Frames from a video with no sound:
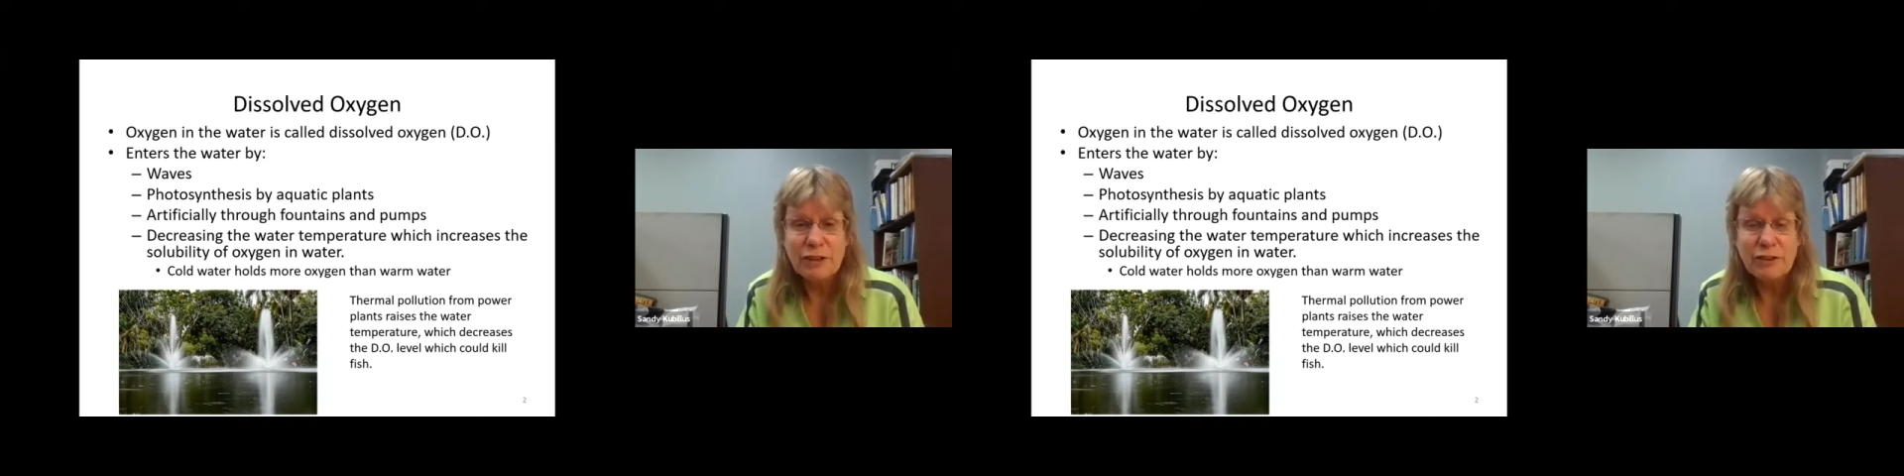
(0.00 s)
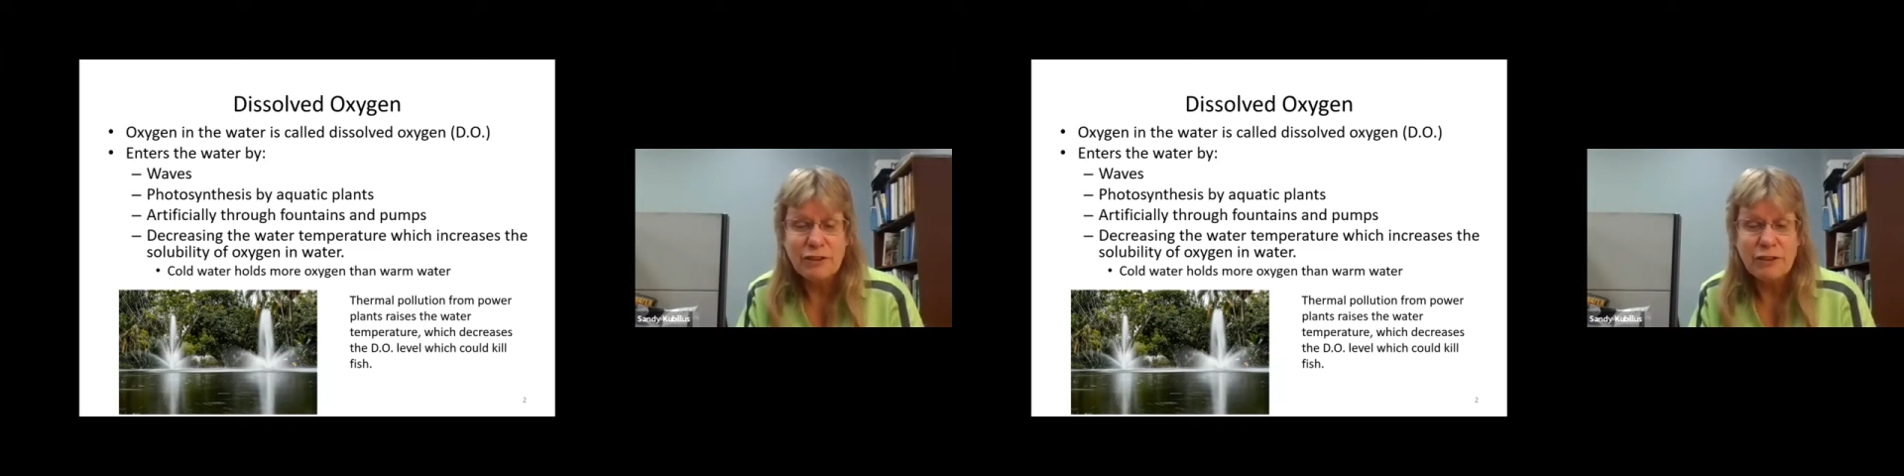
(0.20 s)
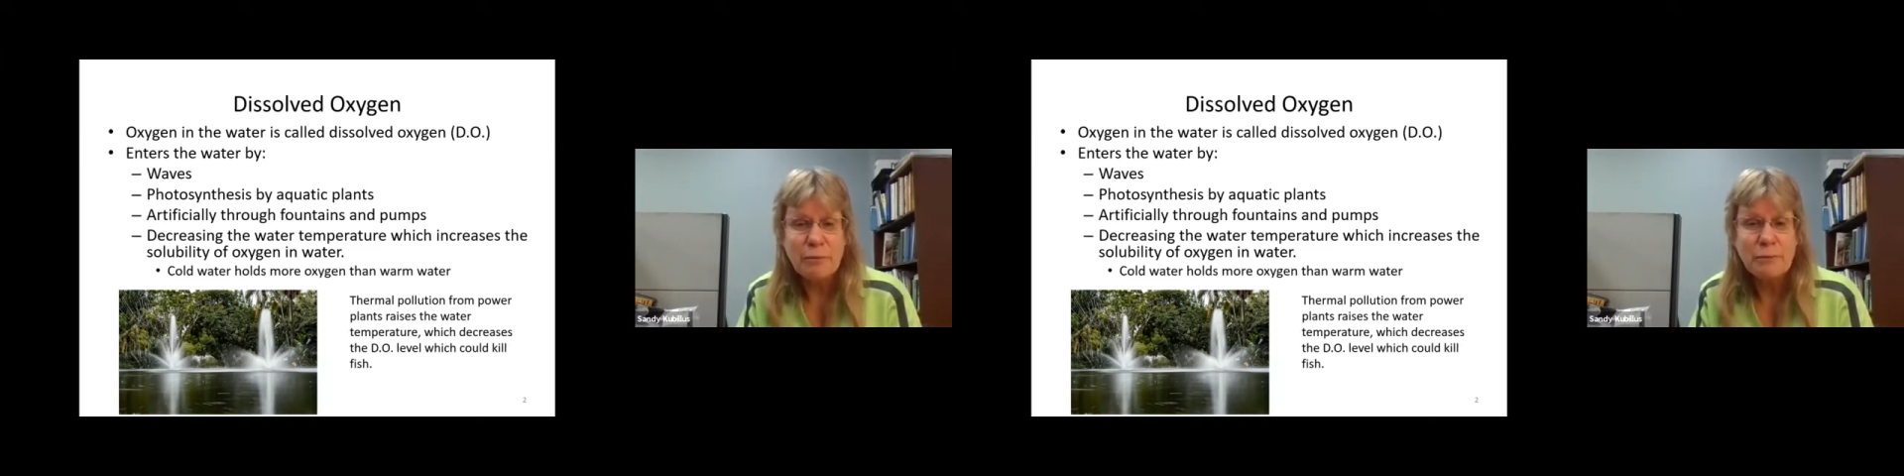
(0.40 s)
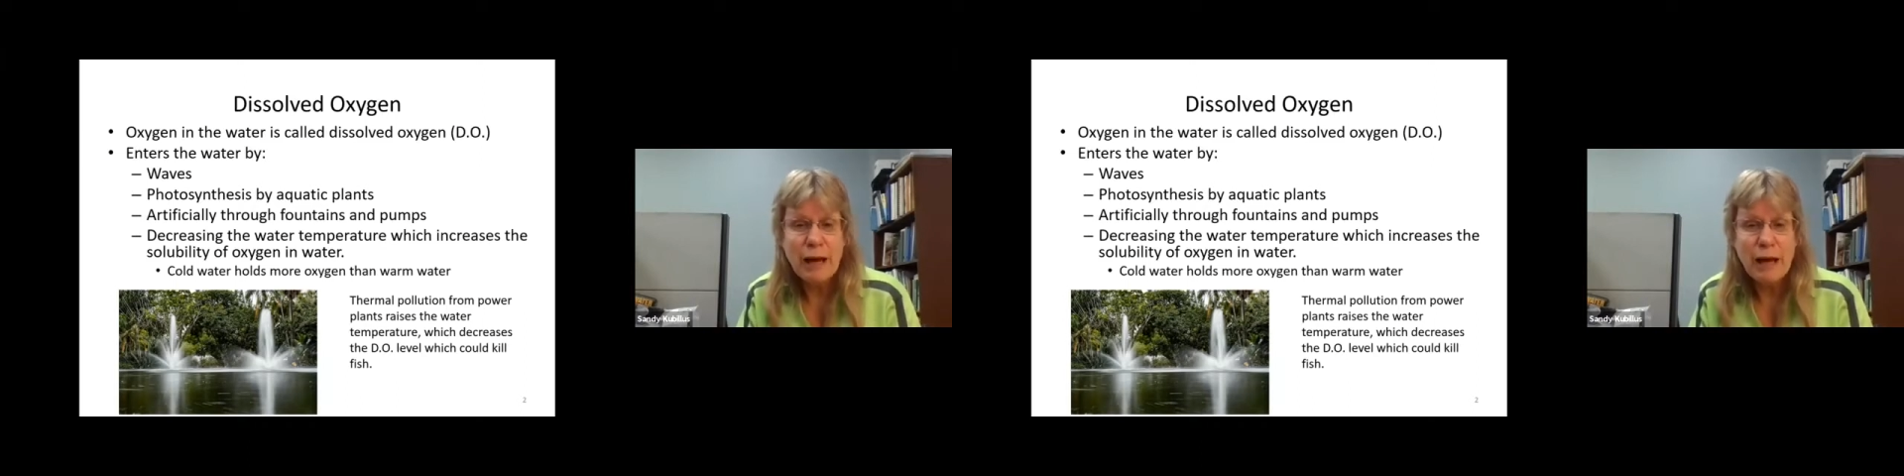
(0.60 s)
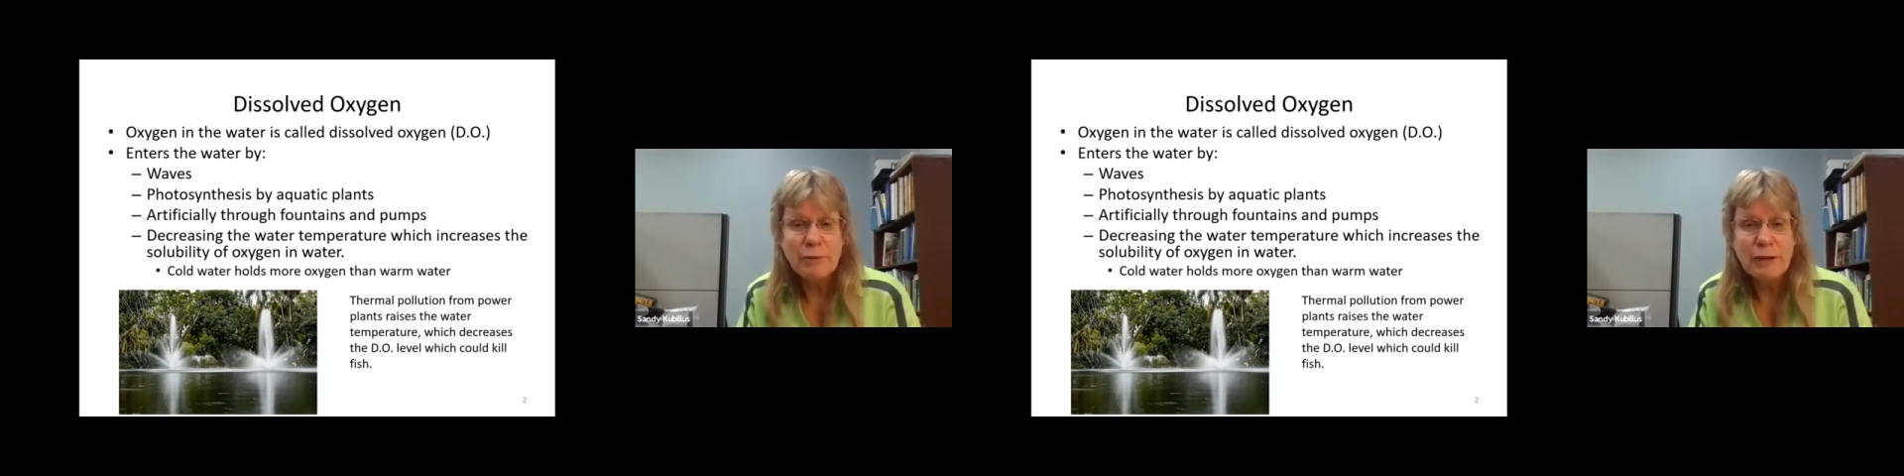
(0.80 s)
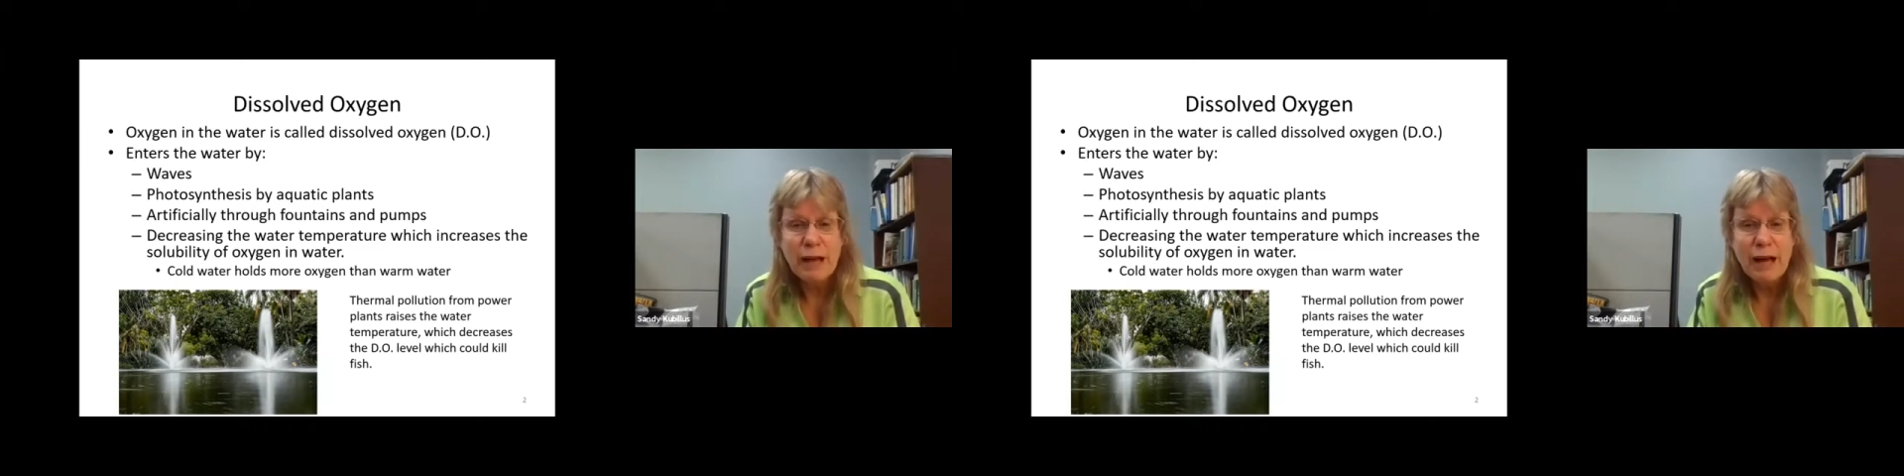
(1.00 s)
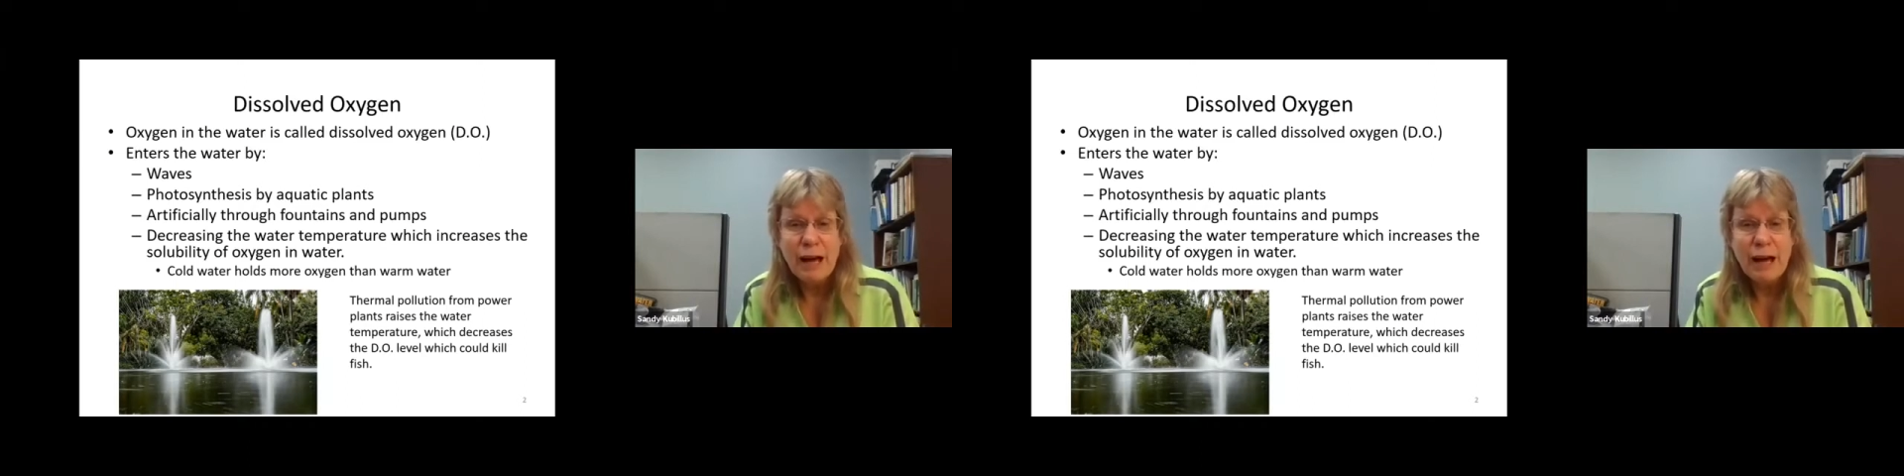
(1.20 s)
and so sometimes